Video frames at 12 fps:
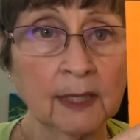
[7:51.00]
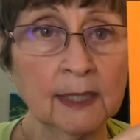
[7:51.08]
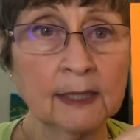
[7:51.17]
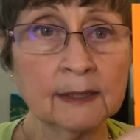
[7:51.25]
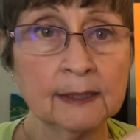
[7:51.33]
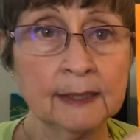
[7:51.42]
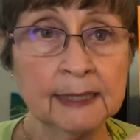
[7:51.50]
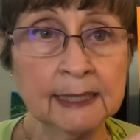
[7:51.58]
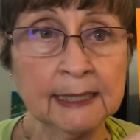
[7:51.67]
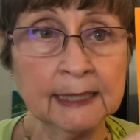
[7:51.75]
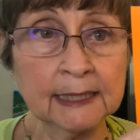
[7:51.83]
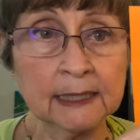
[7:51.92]
It
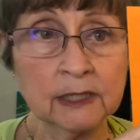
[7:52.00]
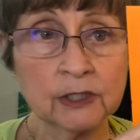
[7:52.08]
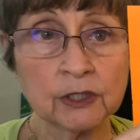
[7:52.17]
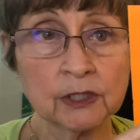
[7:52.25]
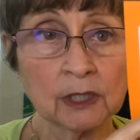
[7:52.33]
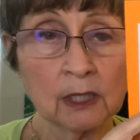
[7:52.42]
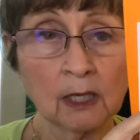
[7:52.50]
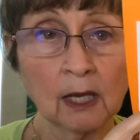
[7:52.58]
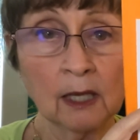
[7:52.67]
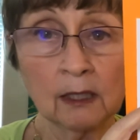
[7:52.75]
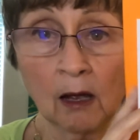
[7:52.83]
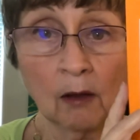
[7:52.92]
needs
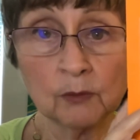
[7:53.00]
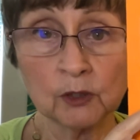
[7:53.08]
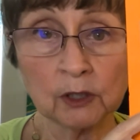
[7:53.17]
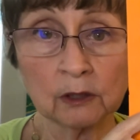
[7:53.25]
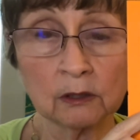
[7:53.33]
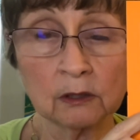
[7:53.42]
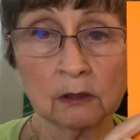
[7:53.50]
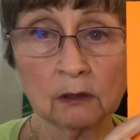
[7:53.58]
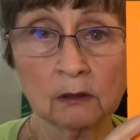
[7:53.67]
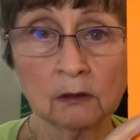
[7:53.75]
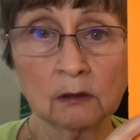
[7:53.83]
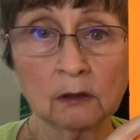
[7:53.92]
an object.
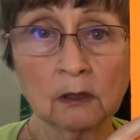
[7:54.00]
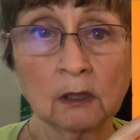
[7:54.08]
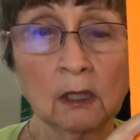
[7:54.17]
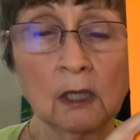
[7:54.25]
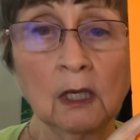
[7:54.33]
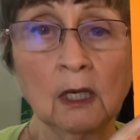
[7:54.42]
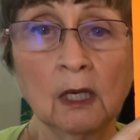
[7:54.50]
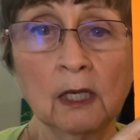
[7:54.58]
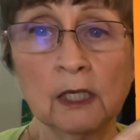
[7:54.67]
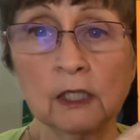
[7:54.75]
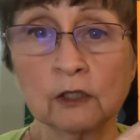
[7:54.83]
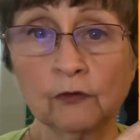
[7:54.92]

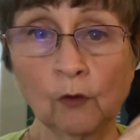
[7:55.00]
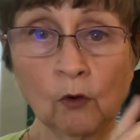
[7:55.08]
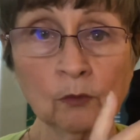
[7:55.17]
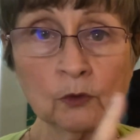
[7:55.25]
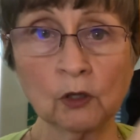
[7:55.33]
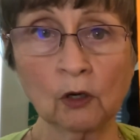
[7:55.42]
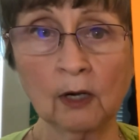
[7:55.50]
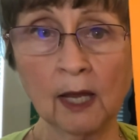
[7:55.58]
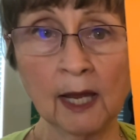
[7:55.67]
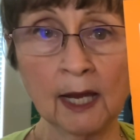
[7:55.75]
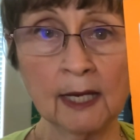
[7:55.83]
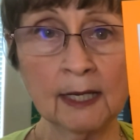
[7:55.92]
Its forms are
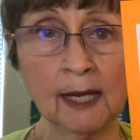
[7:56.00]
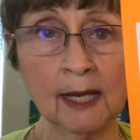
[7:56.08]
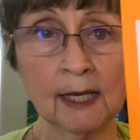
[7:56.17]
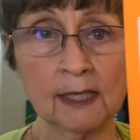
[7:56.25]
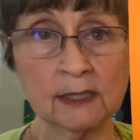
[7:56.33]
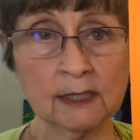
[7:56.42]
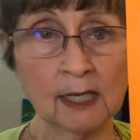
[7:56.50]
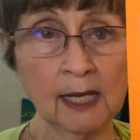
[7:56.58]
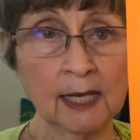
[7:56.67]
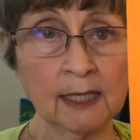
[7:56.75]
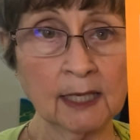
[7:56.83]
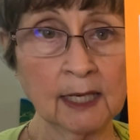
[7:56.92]
lay, lays,
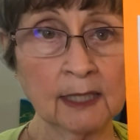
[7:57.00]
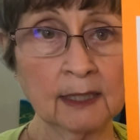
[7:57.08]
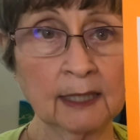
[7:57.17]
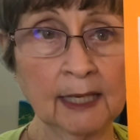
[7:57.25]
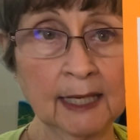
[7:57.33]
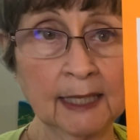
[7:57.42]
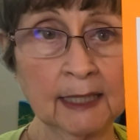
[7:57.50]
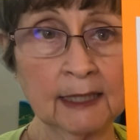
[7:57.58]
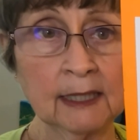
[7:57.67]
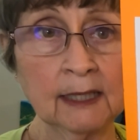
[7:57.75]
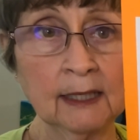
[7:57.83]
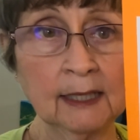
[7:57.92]
laying,
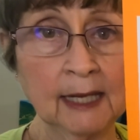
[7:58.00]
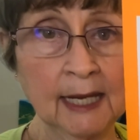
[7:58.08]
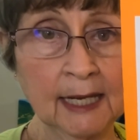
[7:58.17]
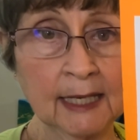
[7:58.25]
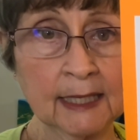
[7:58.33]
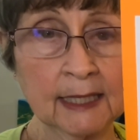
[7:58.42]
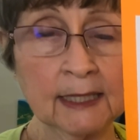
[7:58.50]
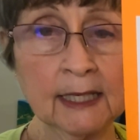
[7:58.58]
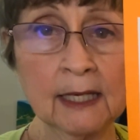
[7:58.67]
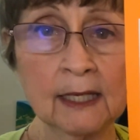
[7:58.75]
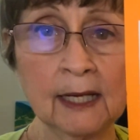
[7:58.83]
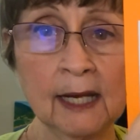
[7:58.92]
laid, laid.
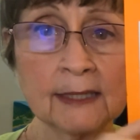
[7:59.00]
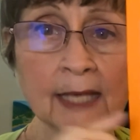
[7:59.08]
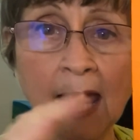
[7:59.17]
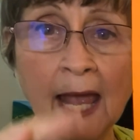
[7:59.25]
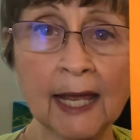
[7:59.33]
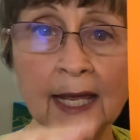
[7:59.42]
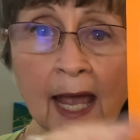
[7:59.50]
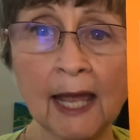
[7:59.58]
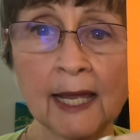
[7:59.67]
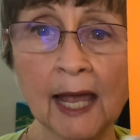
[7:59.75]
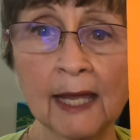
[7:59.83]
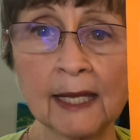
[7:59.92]
It has
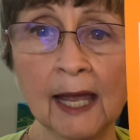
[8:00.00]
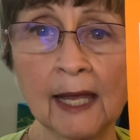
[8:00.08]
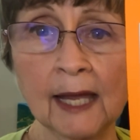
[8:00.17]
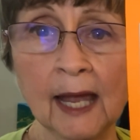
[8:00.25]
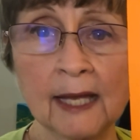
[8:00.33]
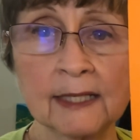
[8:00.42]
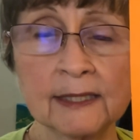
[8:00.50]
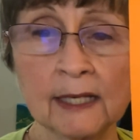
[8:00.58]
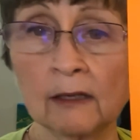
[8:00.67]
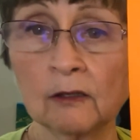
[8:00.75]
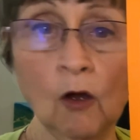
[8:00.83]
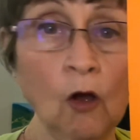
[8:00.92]
a
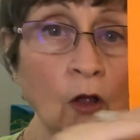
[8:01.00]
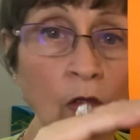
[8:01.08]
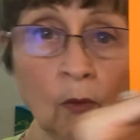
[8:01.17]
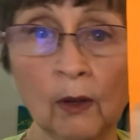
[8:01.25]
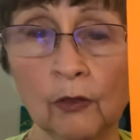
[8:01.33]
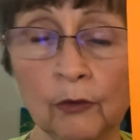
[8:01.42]
sound all the way